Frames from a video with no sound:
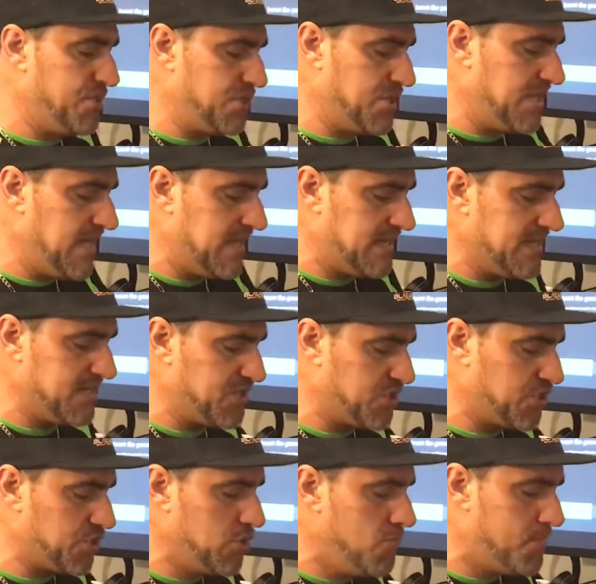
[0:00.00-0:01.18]
But you get this
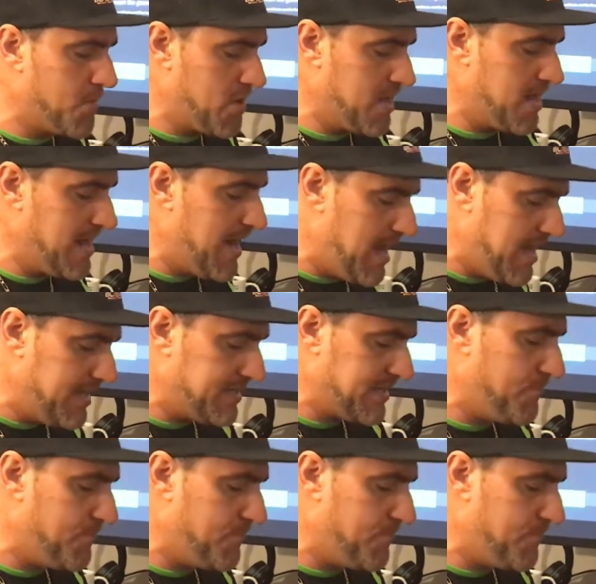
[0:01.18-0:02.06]
super nice,